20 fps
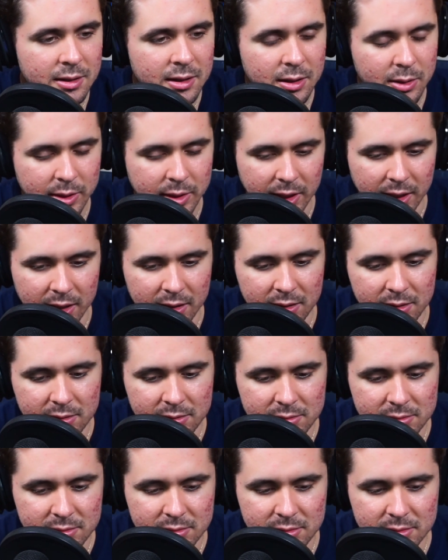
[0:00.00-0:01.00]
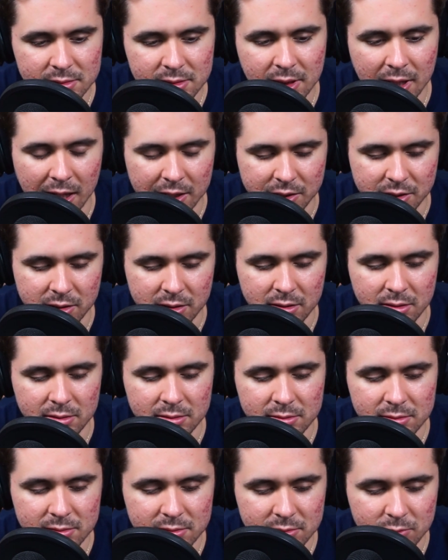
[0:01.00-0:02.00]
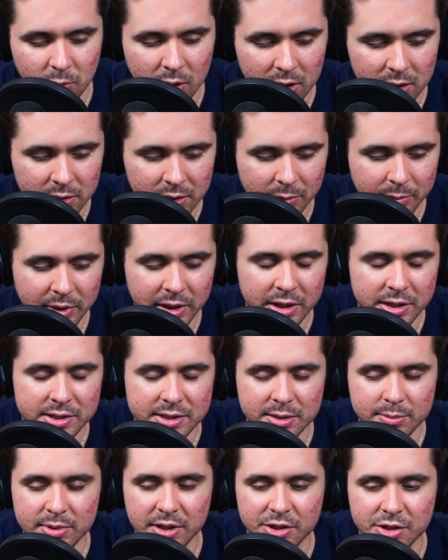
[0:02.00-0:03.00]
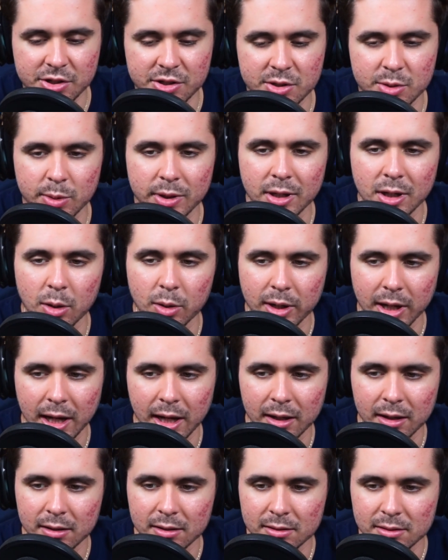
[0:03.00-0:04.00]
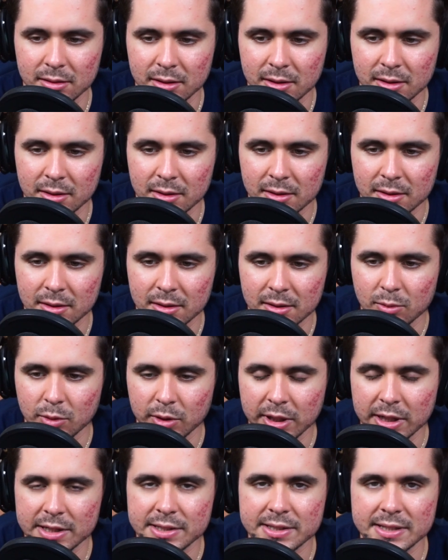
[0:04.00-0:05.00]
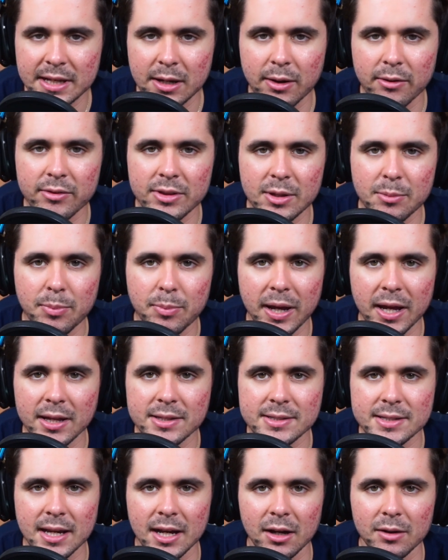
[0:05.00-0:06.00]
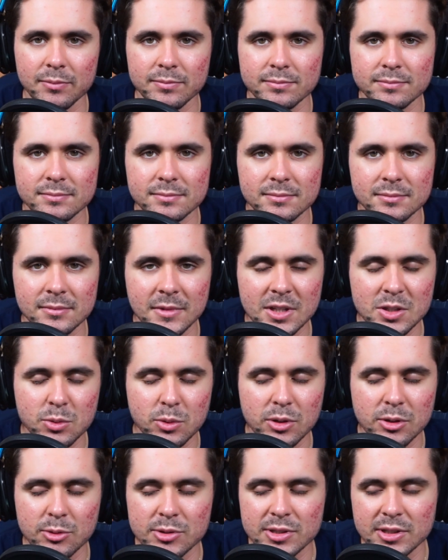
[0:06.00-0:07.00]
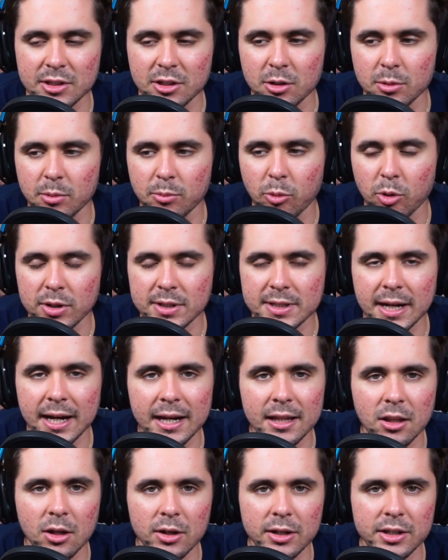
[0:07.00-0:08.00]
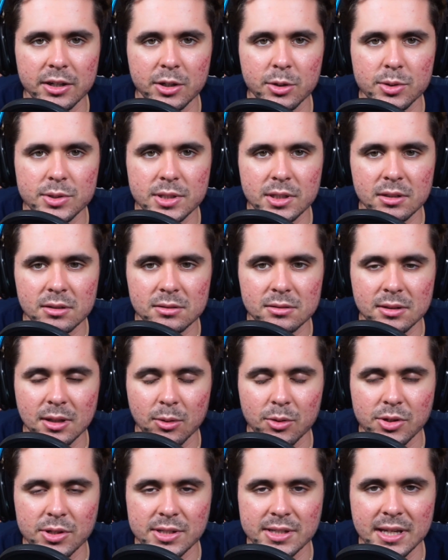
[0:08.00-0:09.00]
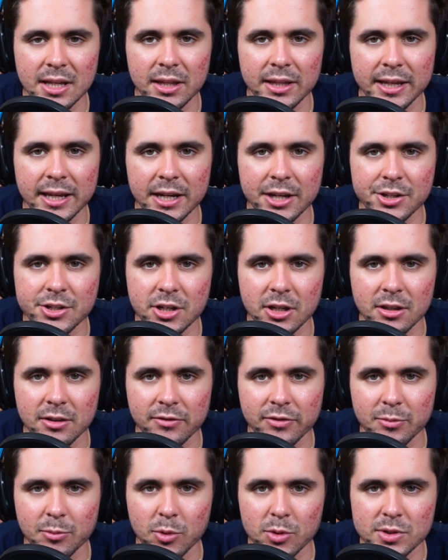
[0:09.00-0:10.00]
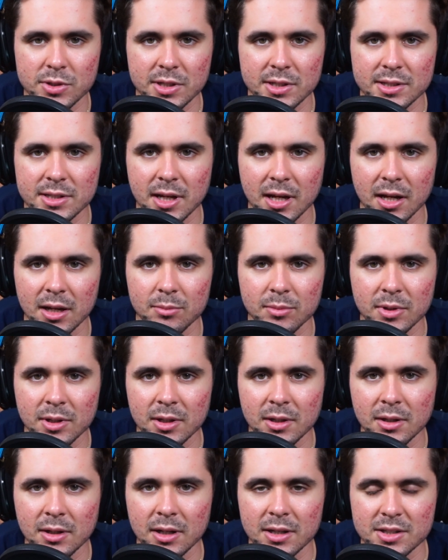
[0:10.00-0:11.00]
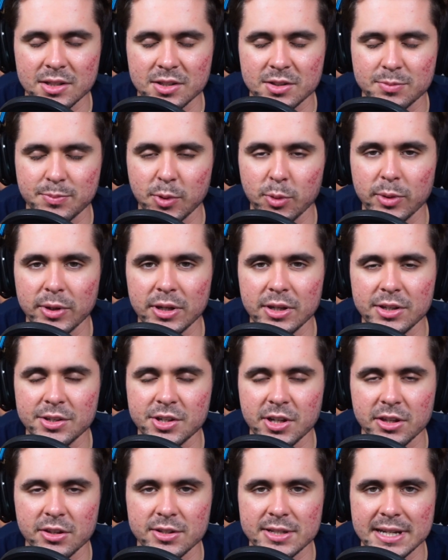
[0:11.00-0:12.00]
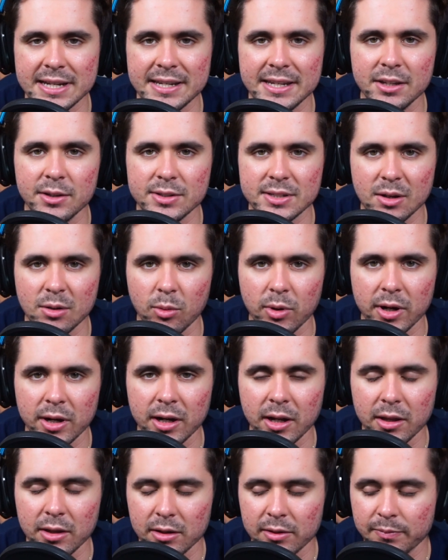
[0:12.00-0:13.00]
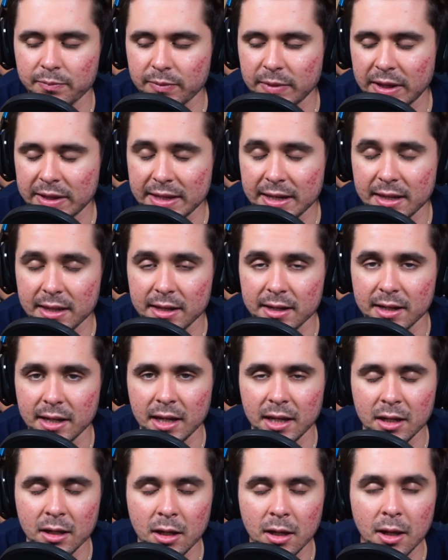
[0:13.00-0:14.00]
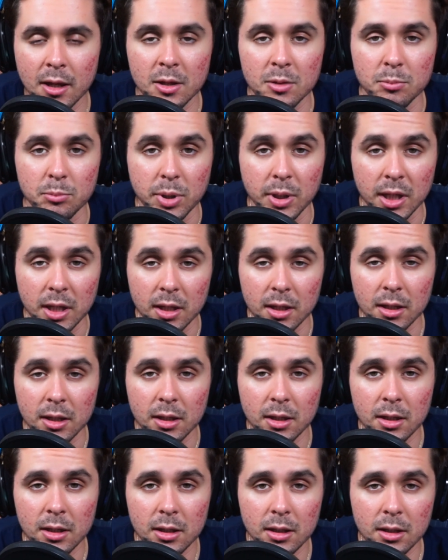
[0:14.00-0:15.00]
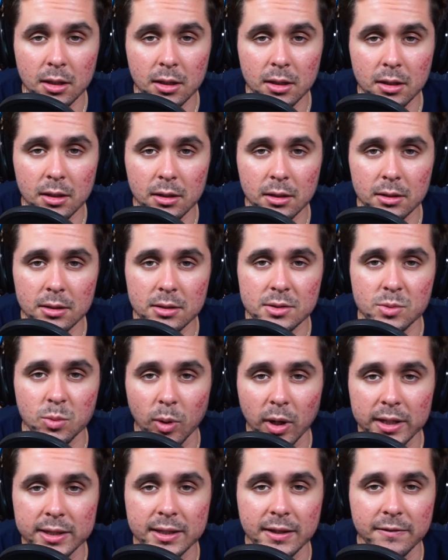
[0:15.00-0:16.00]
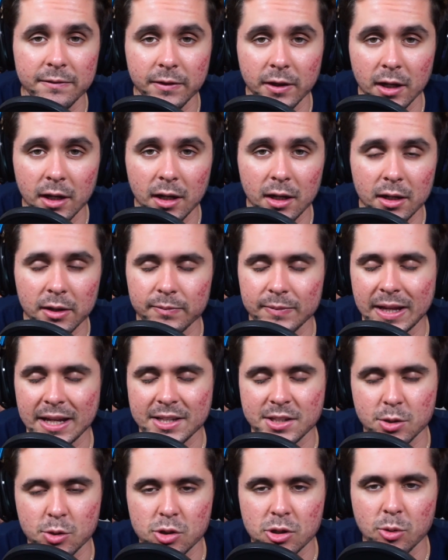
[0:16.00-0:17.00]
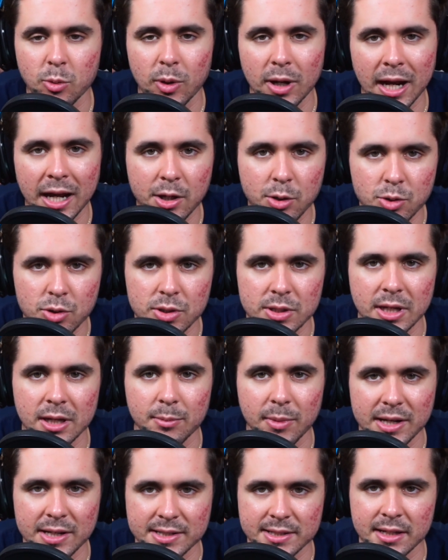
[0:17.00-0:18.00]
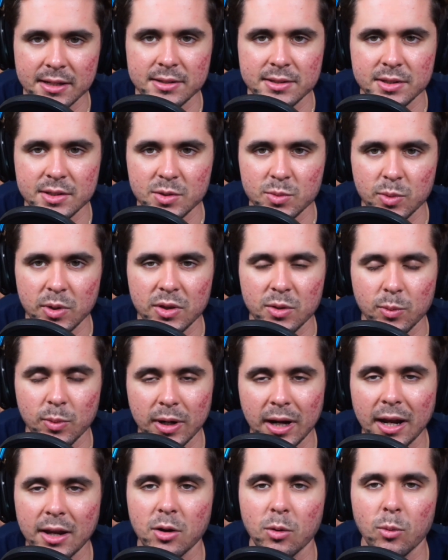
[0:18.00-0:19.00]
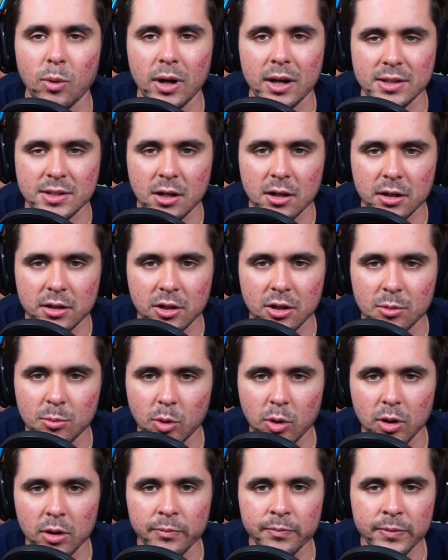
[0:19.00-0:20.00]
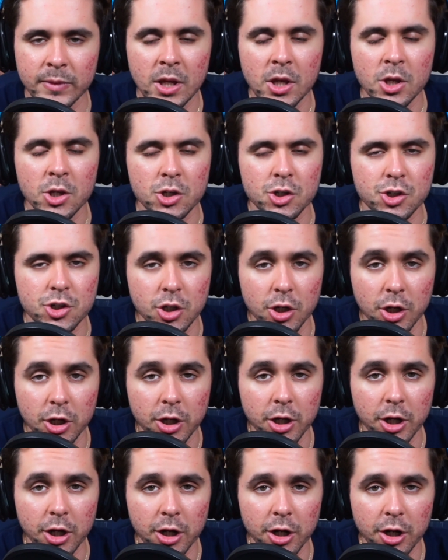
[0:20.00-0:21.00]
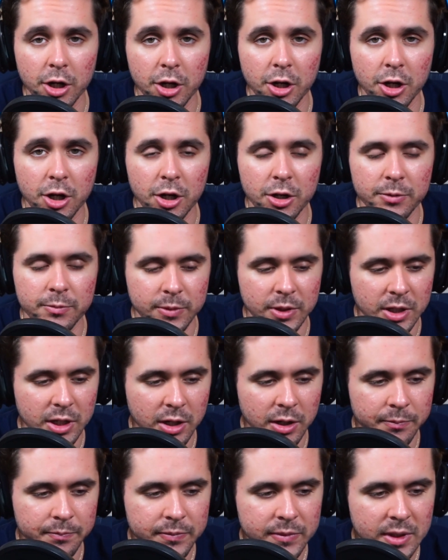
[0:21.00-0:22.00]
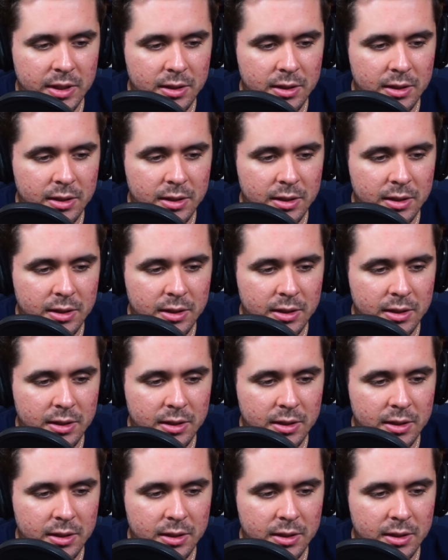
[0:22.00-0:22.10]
Okay. Gotcha. Well, Amelia seems like she's doing okay. We're going to see how everything pans out. This one was a little bit more dialogue inducing. They were just yelling at each other for most of the time and spewing each other's ideals at one another. At the end of the day, beans, what the fuck? That's usually what I usually end my sentences with when I don't want to talk no more. Sugar, you know?